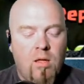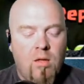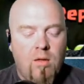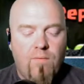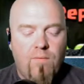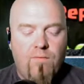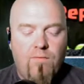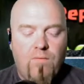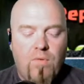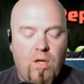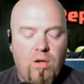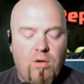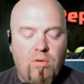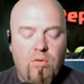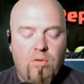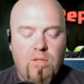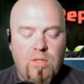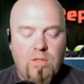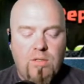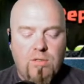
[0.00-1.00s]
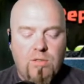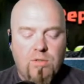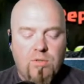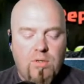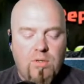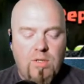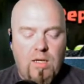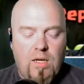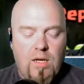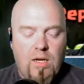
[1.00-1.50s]
Funnel is
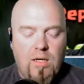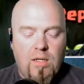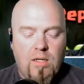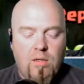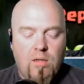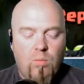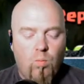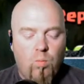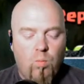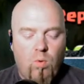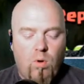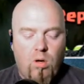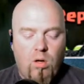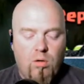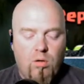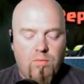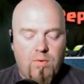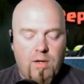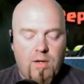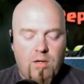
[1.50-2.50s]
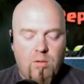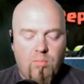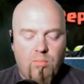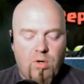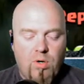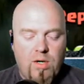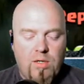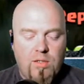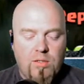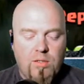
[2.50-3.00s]
created. Wall wrecker
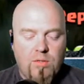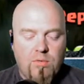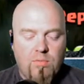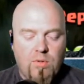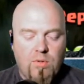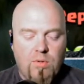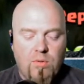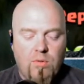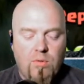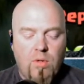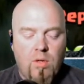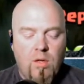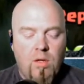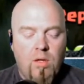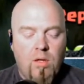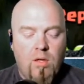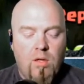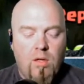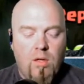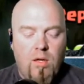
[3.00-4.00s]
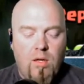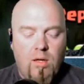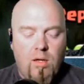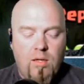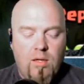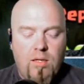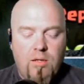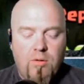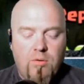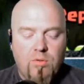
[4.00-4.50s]
breaks through.
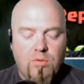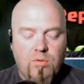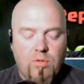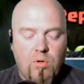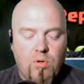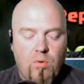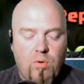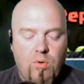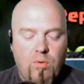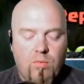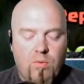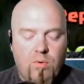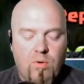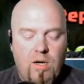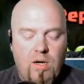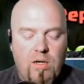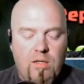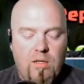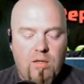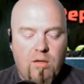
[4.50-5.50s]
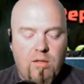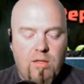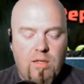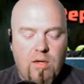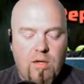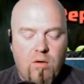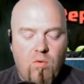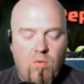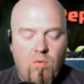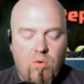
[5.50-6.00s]
Heroes are going right in on
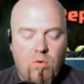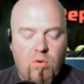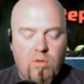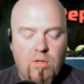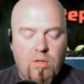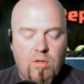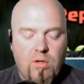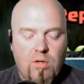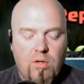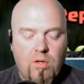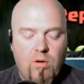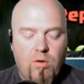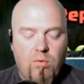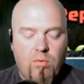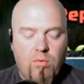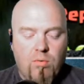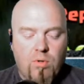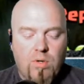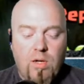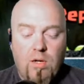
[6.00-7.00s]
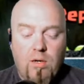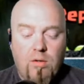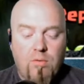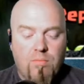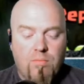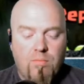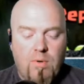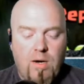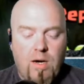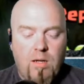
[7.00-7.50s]
that corner and they're going to go kind
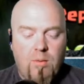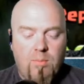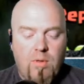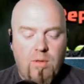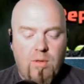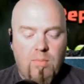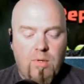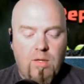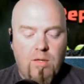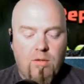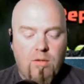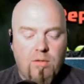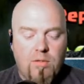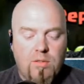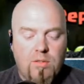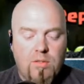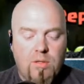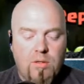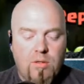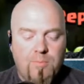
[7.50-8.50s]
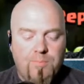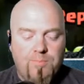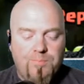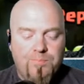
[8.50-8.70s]
of right up the middle. So